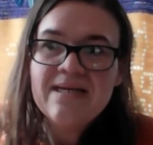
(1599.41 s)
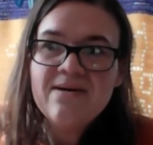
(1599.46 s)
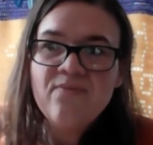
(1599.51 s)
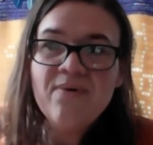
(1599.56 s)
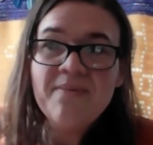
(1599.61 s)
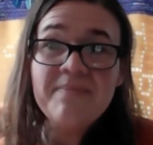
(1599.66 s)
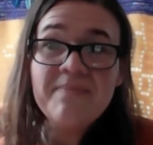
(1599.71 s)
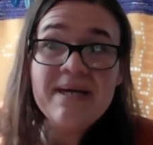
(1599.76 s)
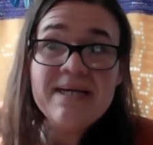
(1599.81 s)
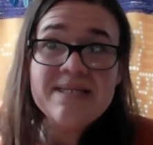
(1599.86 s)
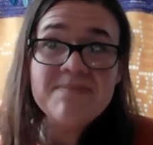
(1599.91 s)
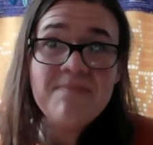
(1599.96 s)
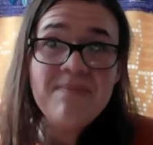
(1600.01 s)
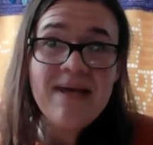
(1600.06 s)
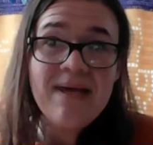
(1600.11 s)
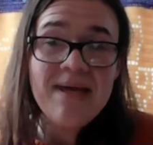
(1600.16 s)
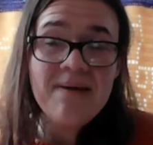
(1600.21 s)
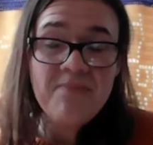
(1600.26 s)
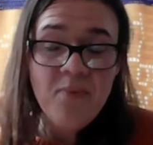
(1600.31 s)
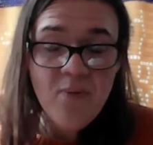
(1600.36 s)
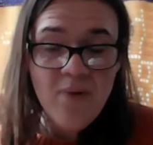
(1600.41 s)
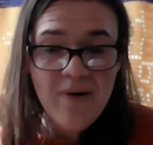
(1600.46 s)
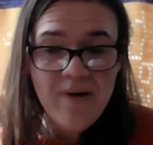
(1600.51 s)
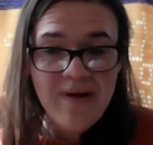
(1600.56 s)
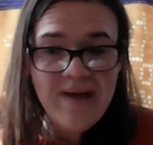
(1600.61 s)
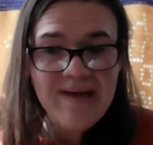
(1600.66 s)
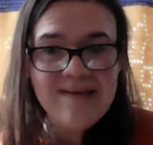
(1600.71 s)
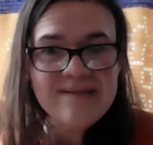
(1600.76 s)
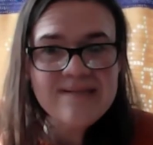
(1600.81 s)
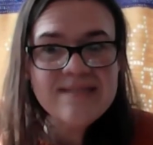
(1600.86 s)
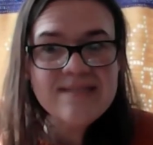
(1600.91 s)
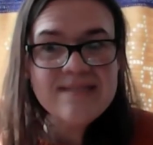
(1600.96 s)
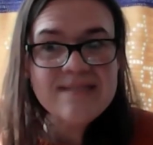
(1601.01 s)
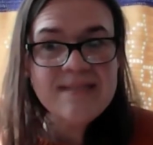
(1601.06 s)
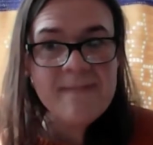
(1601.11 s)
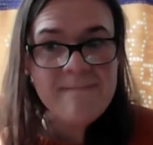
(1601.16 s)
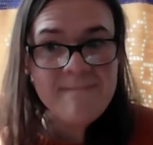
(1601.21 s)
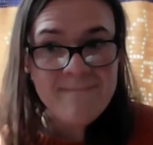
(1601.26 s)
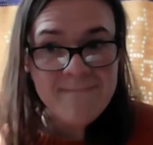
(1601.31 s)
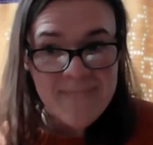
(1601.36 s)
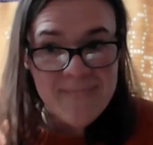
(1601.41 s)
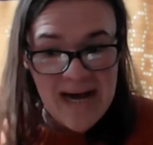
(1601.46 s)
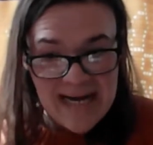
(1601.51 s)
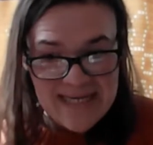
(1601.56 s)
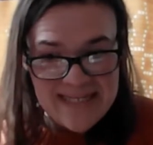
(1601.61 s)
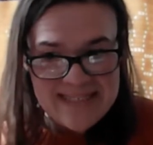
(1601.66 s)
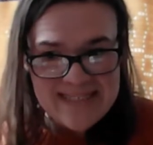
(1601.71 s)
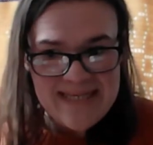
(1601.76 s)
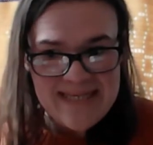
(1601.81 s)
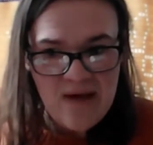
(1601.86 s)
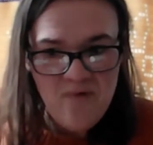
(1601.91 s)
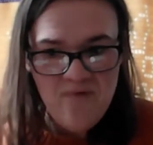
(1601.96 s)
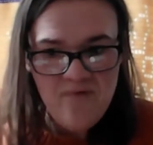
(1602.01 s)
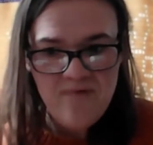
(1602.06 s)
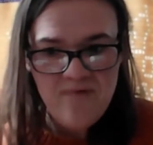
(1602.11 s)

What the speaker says: What makes me important to myself?